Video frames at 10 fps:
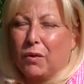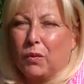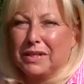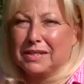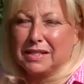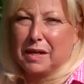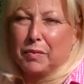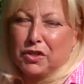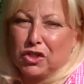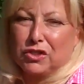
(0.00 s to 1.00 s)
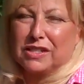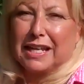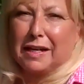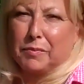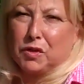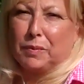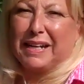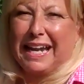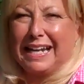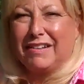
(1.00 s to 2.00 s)
Once the temperatures get up to
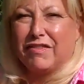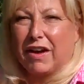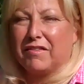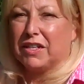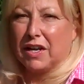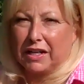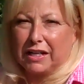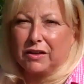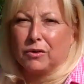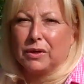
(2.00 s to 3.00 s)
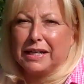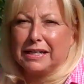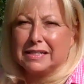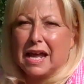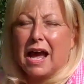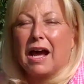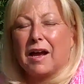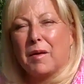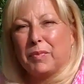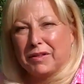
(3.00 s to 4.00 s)
about 85 to 90 degrees, a
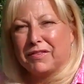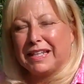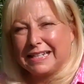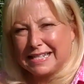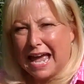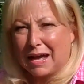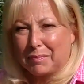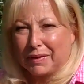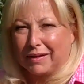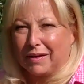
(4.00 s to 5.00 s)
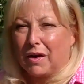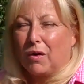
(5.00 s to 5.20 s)
couple of things happen.